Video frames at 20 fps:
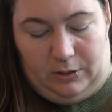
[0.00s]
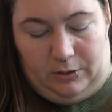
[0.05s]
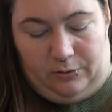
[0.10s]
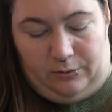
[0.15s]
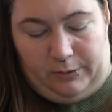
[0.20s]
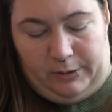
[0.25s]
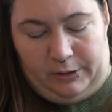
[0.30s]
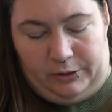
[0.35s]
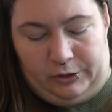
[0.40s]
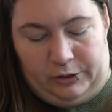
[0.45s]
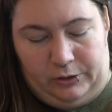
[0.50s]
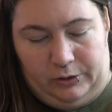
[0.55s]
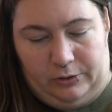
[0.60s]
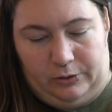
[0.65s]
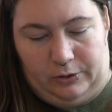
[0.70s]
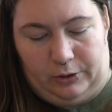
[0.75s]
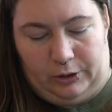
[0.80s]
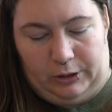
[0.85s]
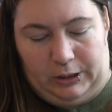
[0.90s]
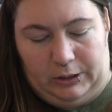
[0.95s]

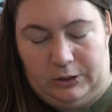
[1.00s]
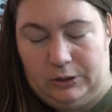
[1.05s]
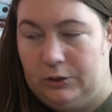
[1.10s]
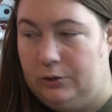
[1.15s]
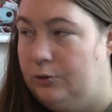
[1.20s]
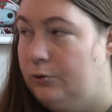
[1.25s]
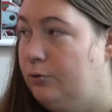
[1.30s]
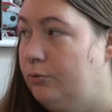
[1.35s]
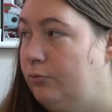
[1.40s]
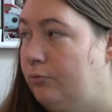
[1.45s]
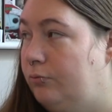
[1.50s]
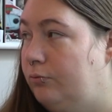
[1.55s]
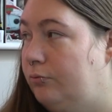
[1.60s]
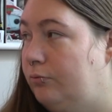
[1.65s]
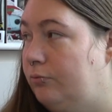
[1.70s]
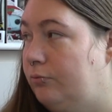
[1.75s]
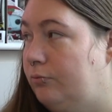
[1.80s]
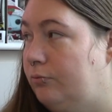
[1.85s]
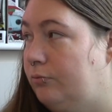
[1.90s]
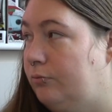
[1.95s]
332
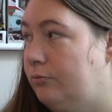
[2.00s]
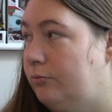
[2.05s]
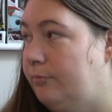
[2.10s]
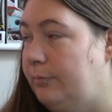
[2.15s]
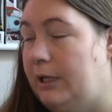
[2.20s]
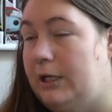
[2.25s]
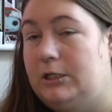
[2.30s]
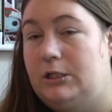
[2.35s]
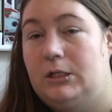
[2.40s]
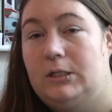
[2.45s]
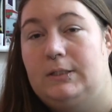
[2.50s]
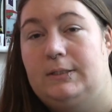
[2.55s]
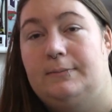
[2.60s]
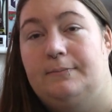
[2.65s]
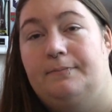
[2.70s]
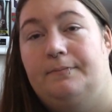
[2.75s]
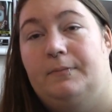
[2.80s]
pages.